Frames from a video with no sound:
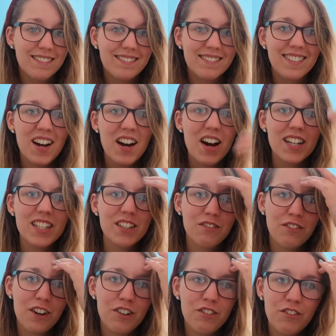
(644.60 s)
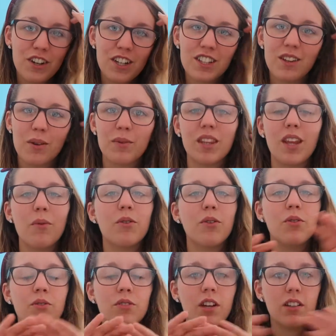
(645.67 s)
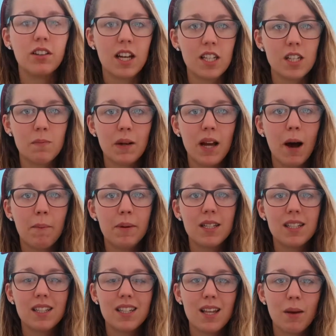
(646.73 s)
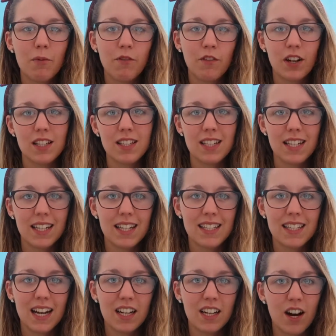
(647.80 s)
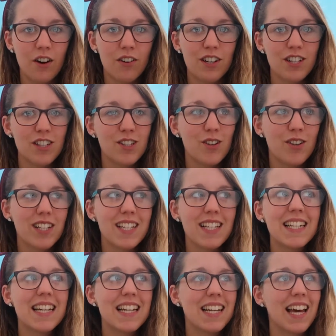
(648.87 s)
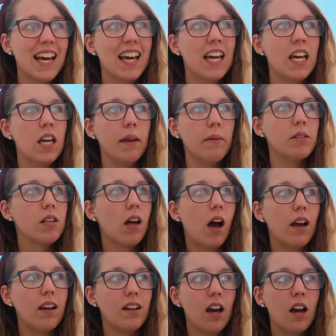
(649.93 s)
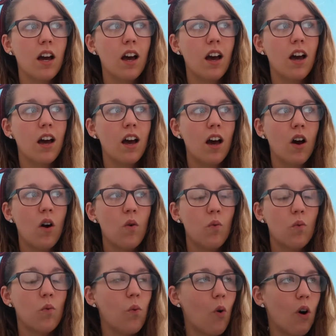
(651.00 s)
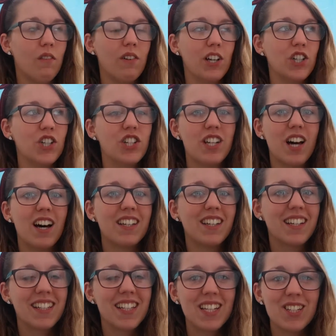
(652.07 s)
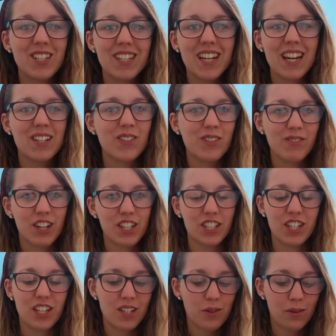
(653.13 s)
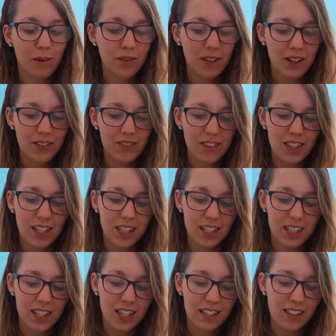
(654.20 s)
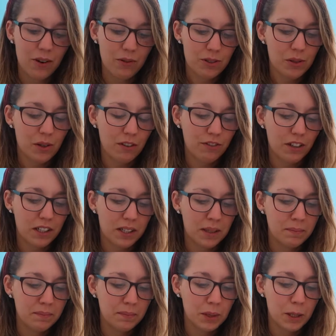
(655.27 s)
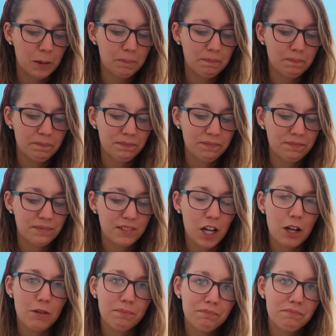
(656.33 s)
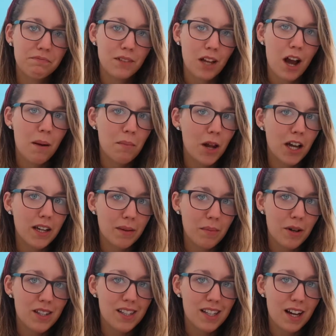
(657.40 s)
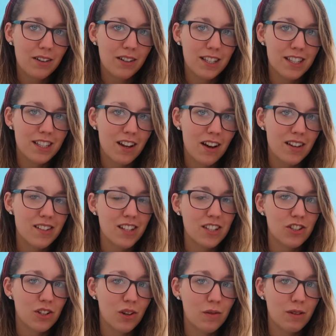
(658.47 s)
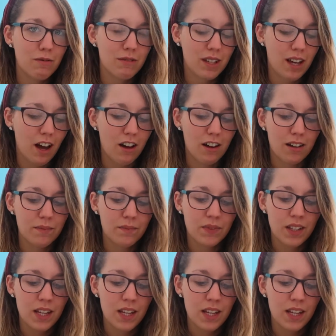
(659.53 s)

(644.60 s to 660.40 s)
I did find it funny though when they were all like split up into the separate villas and he kissed that girl and as soon as he did it, he was like, what have I just done? Because he just literally rushed into it without even thinking. That was quite funny. But yeah, I'm liking Marcel. He's nice. I just don't want him to get hurt.